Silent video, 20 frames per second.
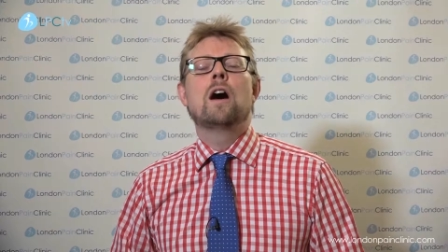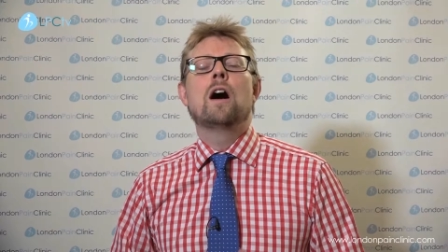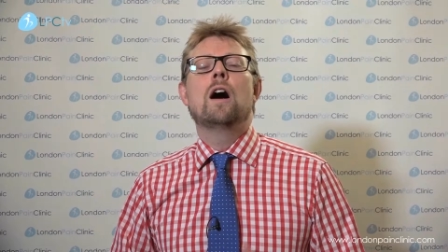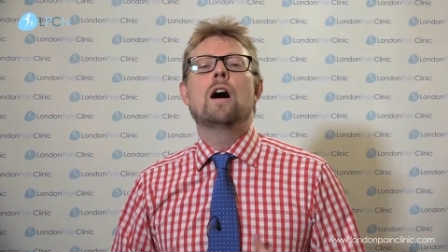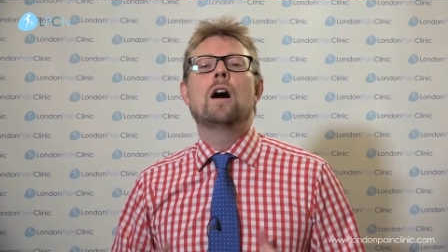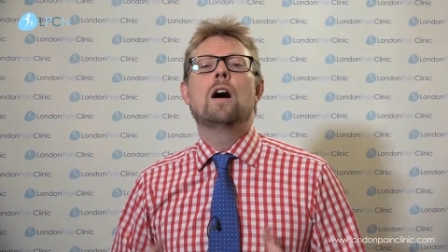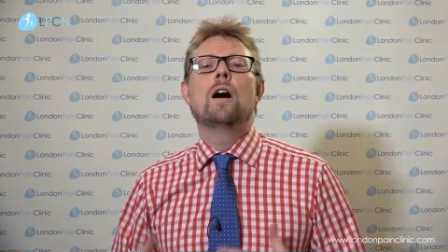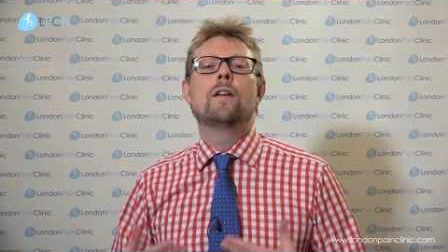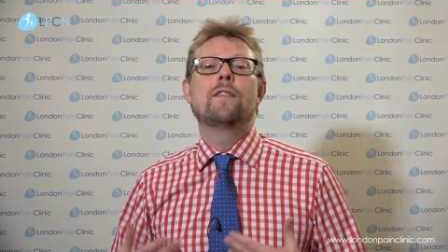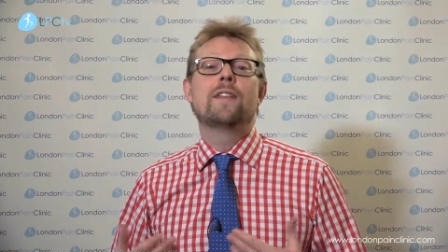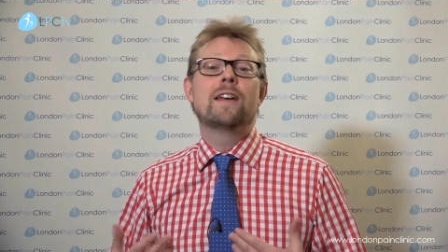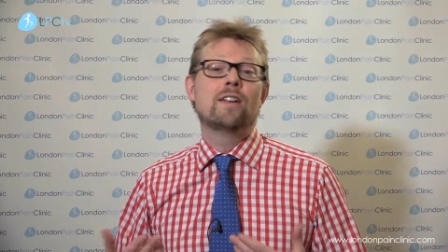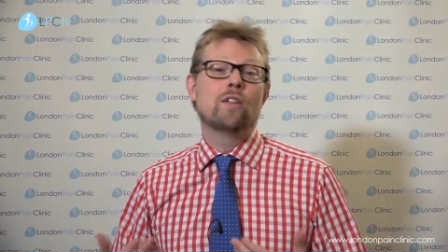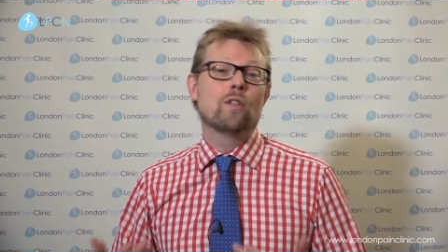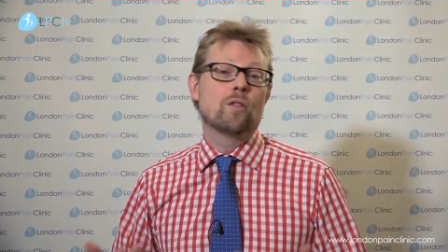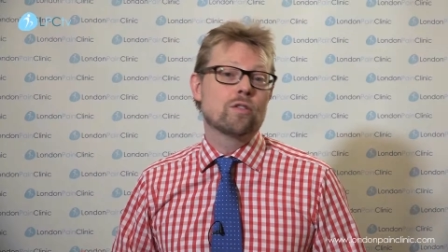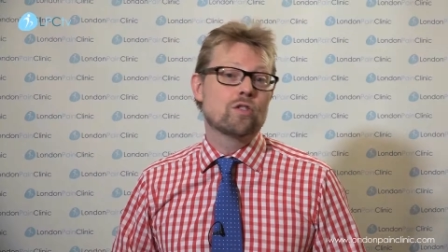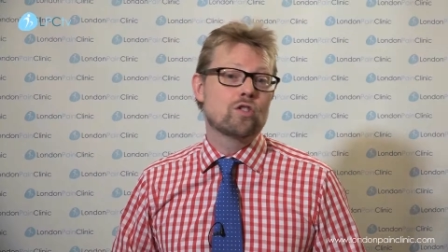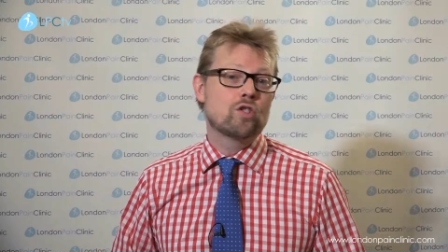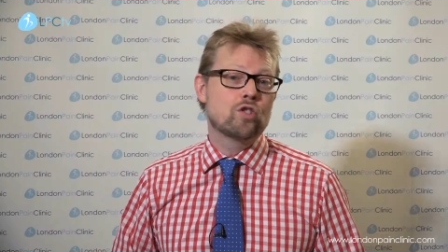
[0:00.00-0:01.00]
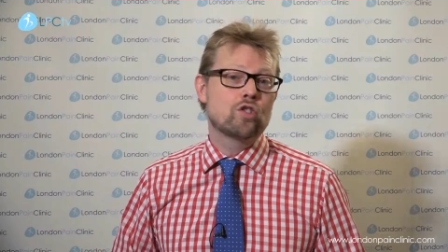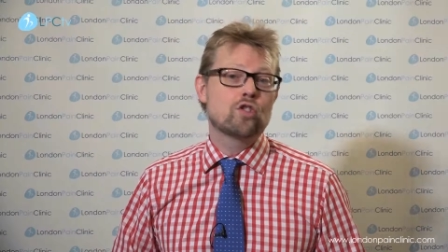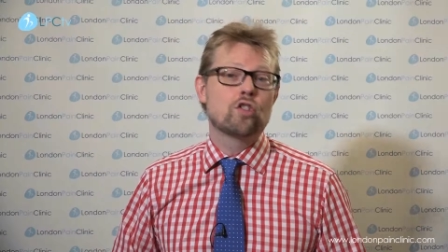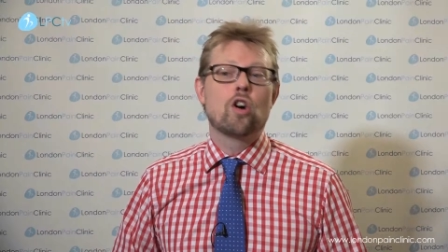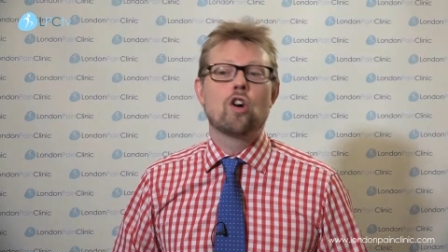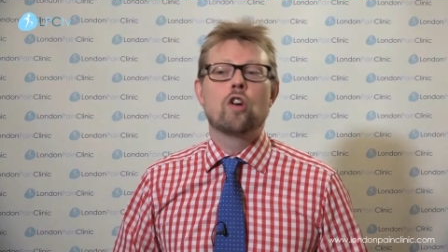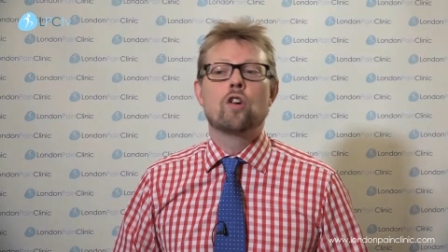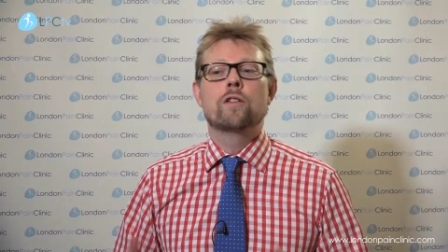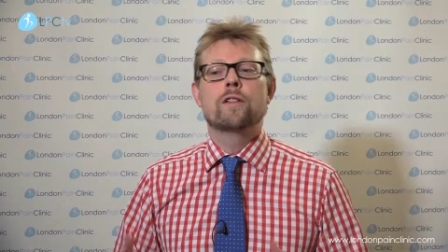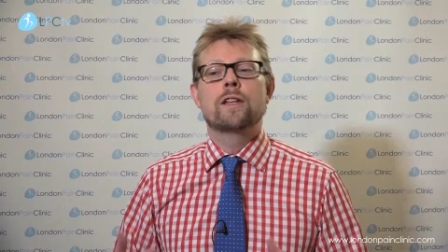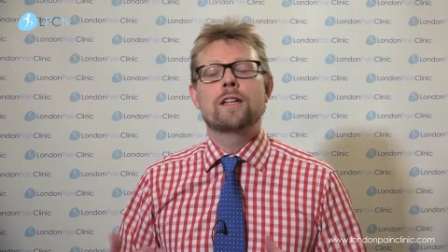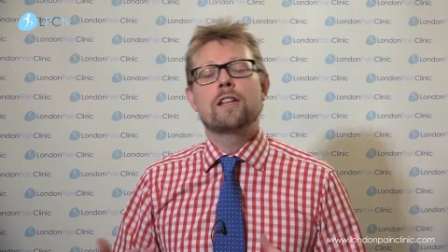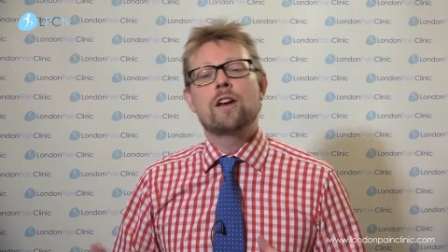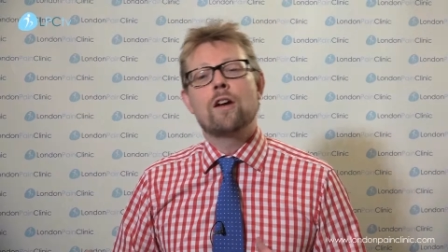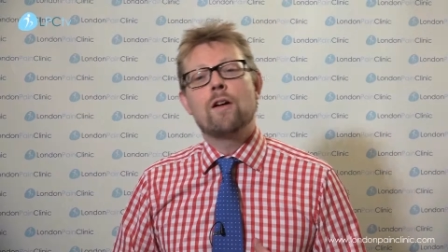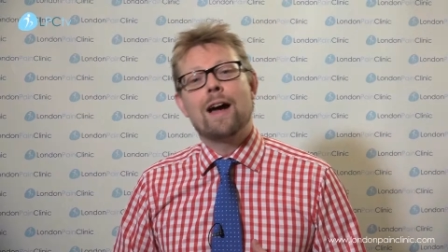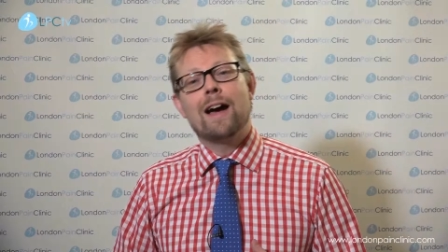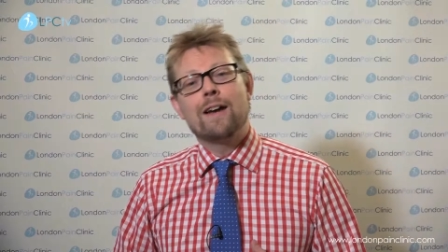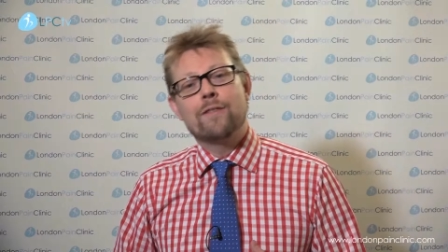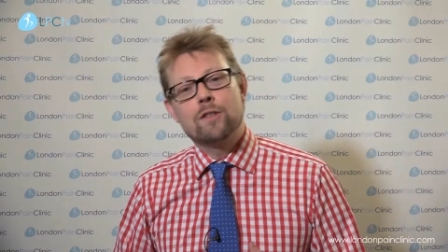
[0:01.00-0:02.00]
uh, they're not as strong, they
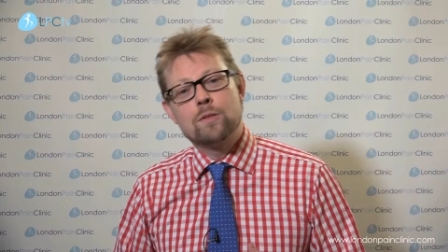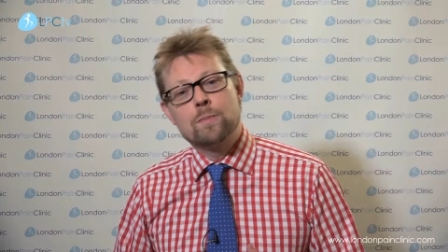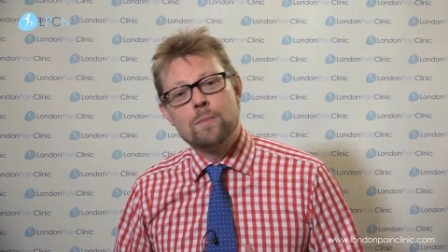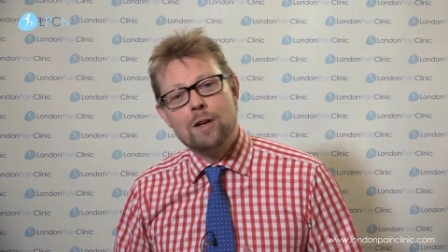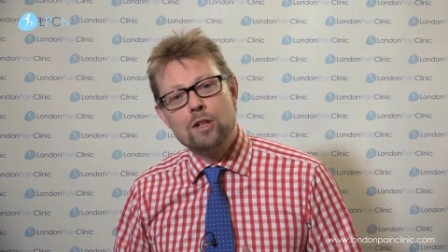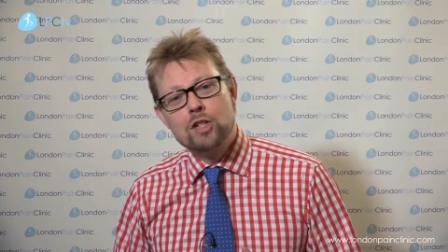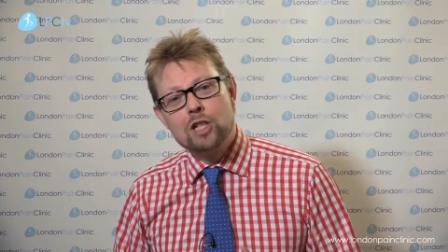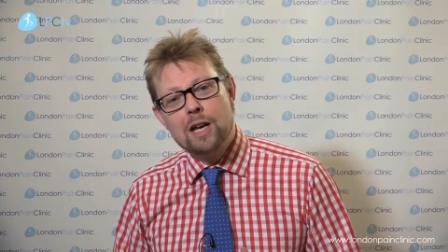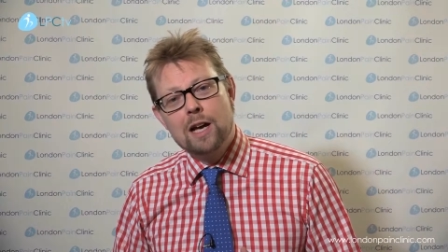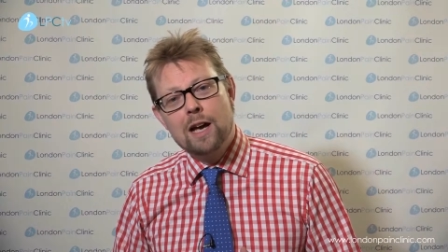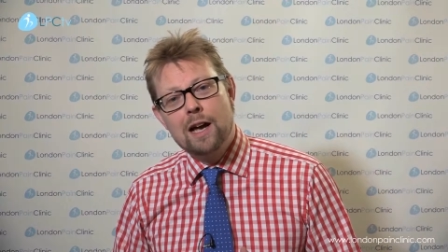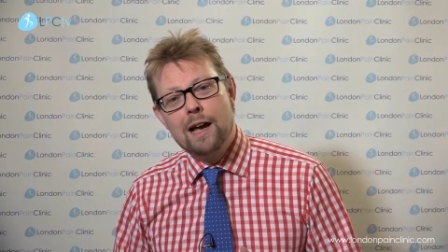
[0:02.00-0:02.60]
don't have as much